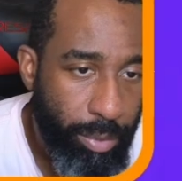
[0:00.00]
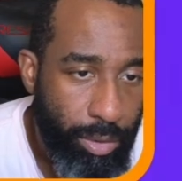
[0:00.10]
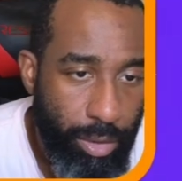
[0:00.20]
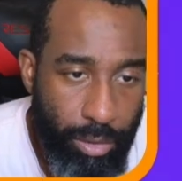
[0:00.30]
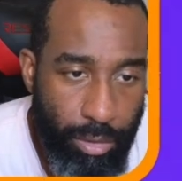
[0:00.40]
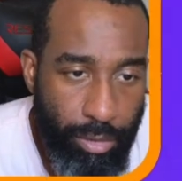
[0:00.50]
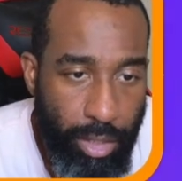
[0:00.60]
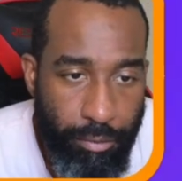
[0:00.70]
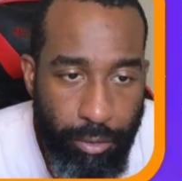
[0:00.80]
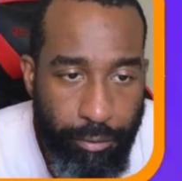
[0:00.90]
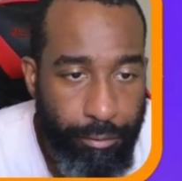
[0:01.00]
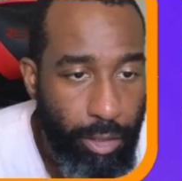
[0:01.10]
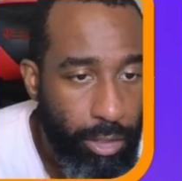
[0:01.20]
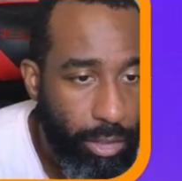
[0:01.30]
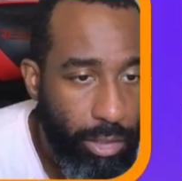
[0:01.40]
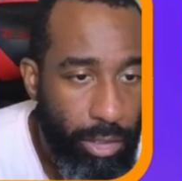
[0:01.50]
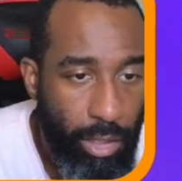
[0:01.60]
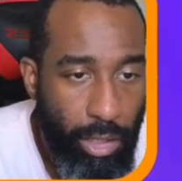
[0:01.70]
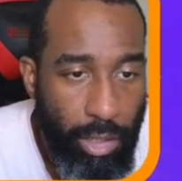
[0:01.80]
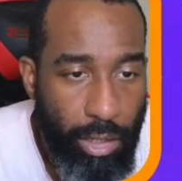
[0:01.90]
to create for fun?
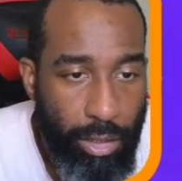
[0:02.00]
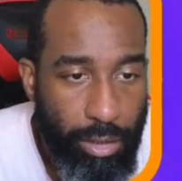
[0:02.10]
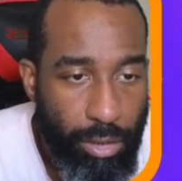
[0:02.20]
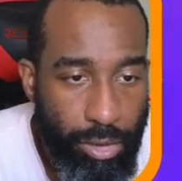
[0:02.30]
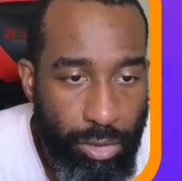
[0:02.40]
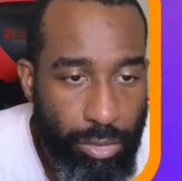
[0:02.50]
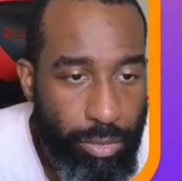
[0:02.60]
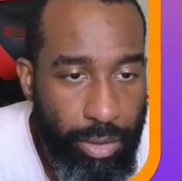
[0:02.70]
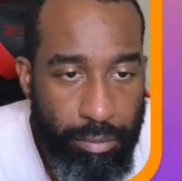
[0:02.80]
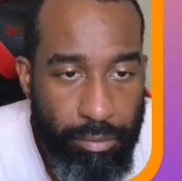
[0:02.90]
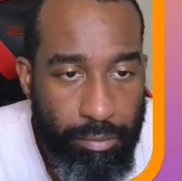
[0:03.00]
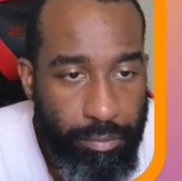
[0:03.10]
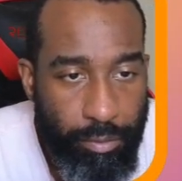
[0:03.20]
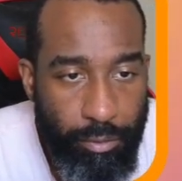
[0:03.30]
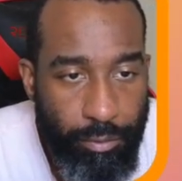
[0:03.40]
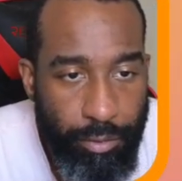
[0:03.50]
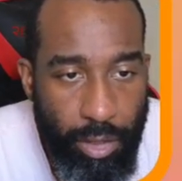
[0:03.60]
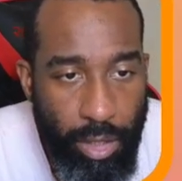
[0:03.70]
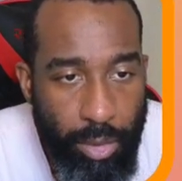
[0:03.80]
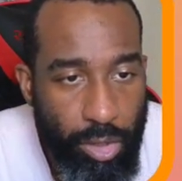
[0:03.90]
They're just doing fun
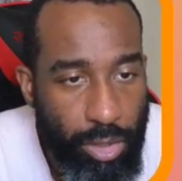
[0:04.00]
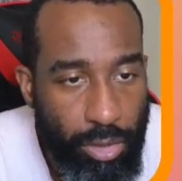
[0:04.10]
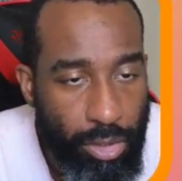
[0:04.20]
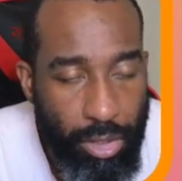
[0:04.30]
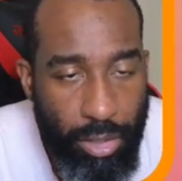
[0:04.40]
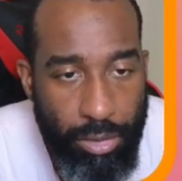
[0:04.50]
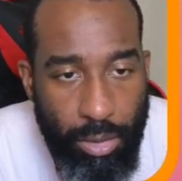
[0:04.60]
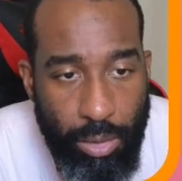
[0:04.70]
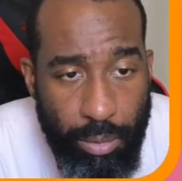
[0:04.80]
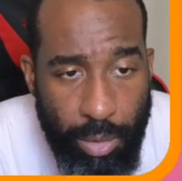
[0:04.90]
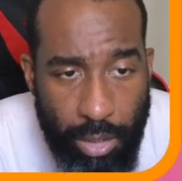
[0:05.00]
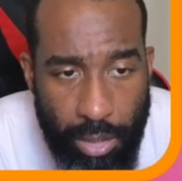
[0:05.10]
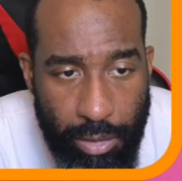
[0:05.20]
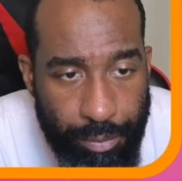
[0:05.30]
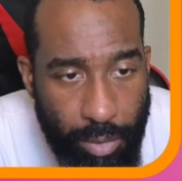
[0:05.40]
images to share on social media.